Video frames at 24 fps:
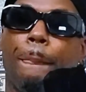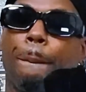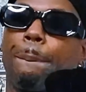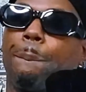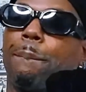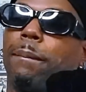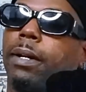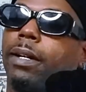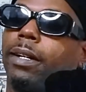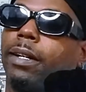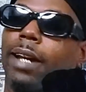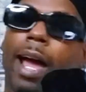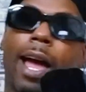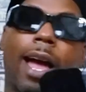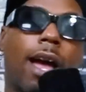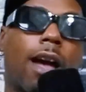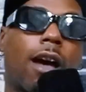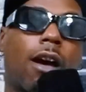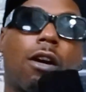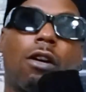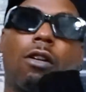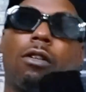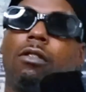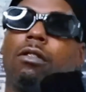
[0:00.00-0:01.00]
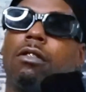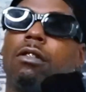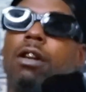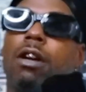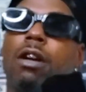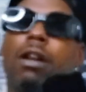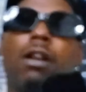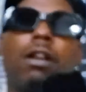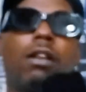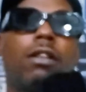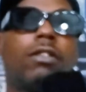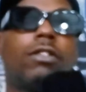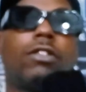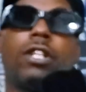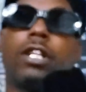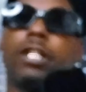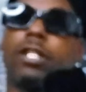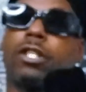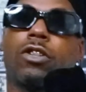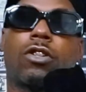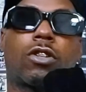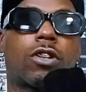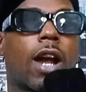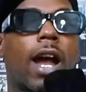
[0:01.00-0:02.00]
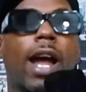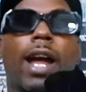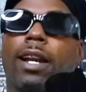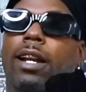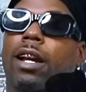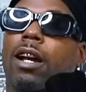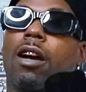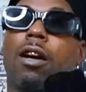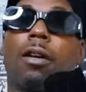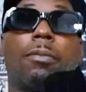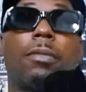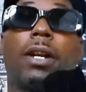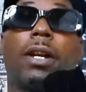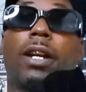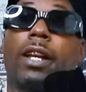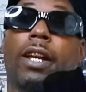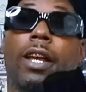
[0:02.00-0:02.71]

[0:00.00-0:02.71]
down, just trying to come together,